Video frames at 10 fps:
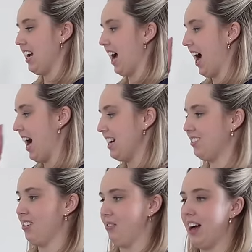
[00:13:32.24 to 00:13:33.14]
And I
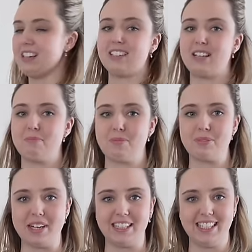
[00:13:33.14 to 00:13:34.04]
don't know, I just am
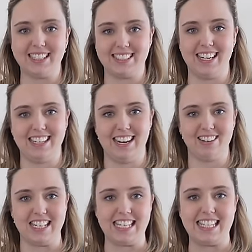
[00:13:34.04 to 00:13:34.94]
really excited
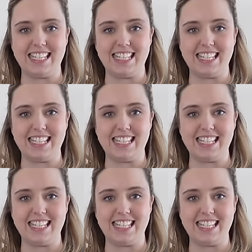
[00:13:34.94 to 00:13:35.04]
now to